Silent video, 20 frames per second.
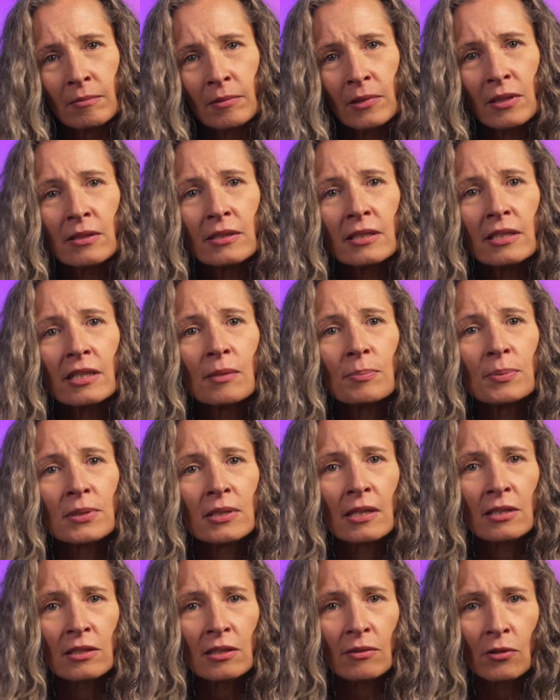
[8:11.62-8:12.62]
A deep
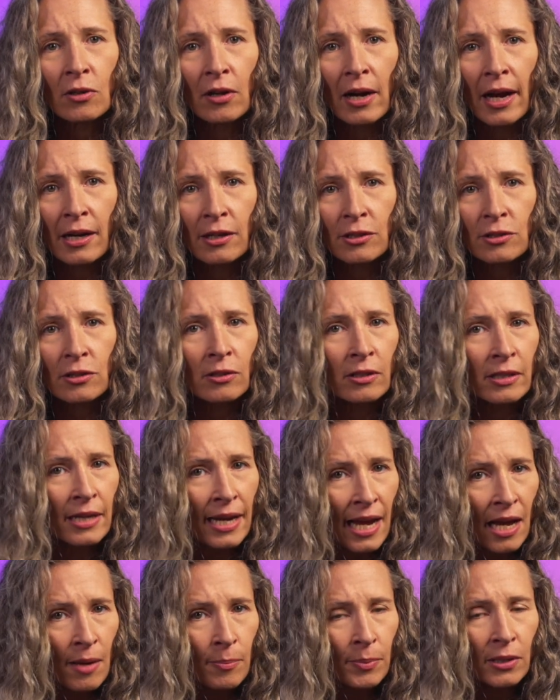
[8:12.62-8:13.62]
sense of gratitude and
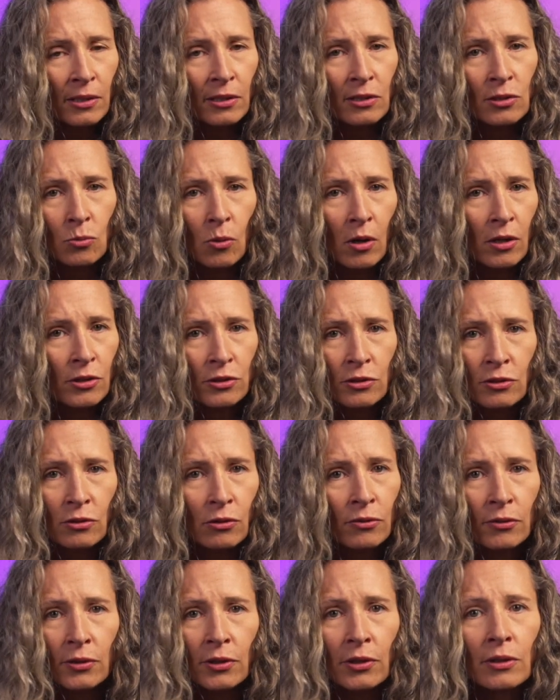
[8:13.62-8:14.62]
happiness washes
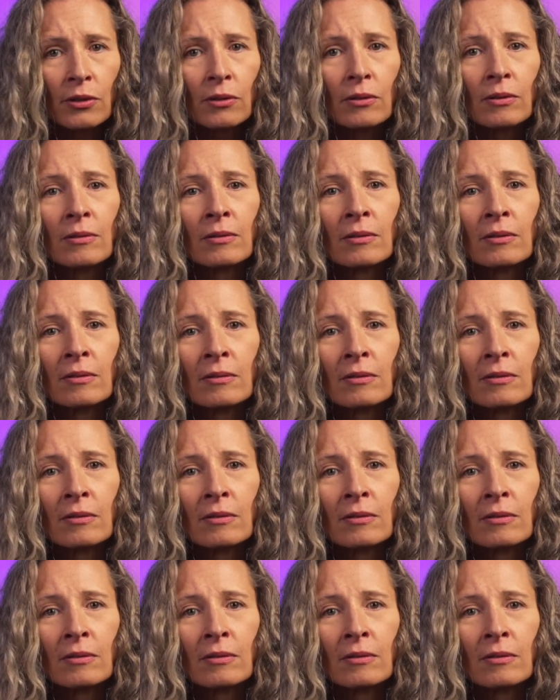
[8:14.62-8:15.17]
over you.